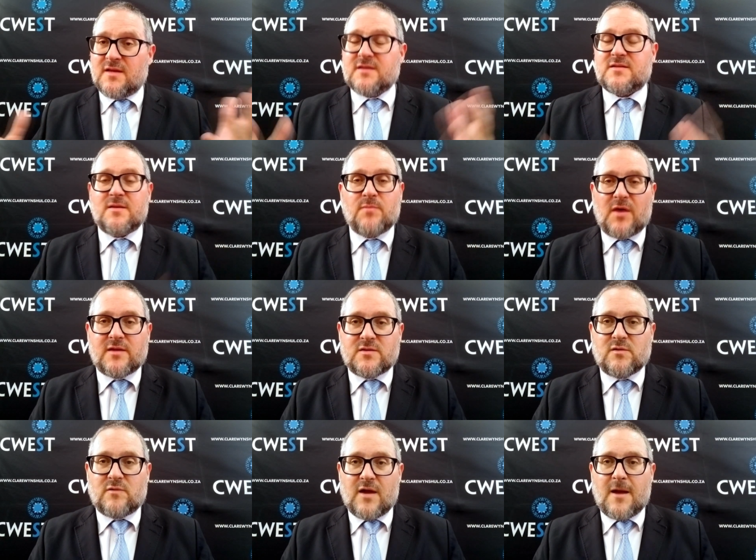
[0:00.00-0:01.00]
Simchat
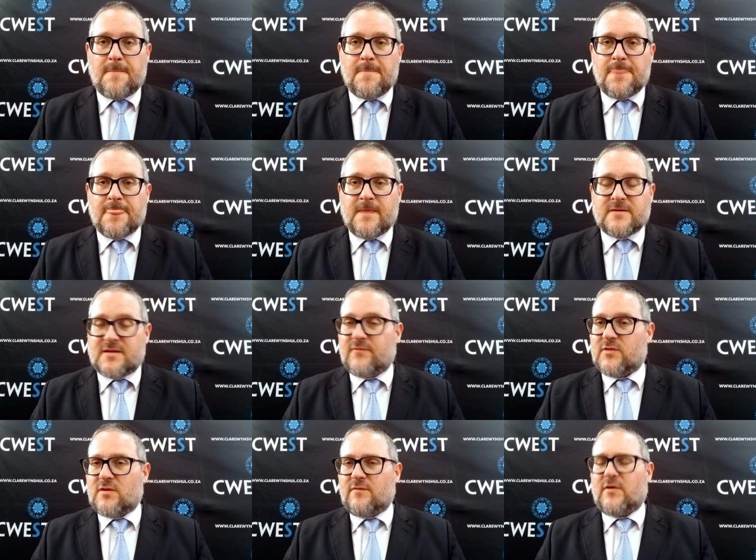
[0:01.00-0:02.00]
Torah
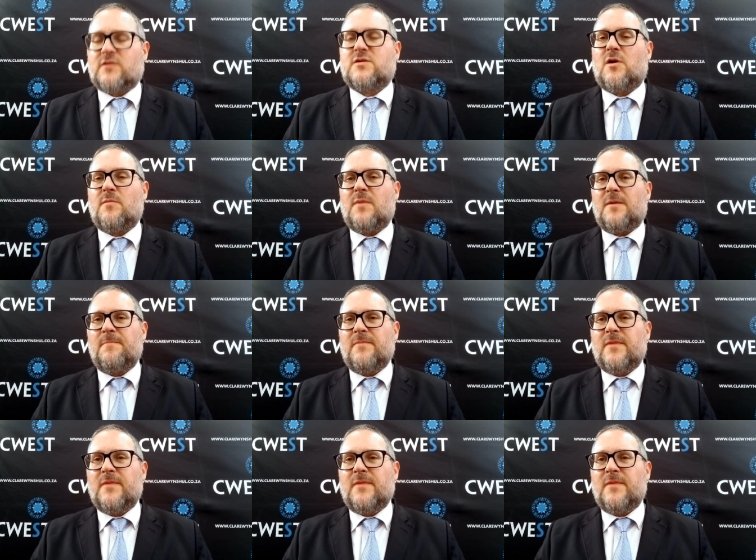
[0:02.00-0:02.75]
7th of October.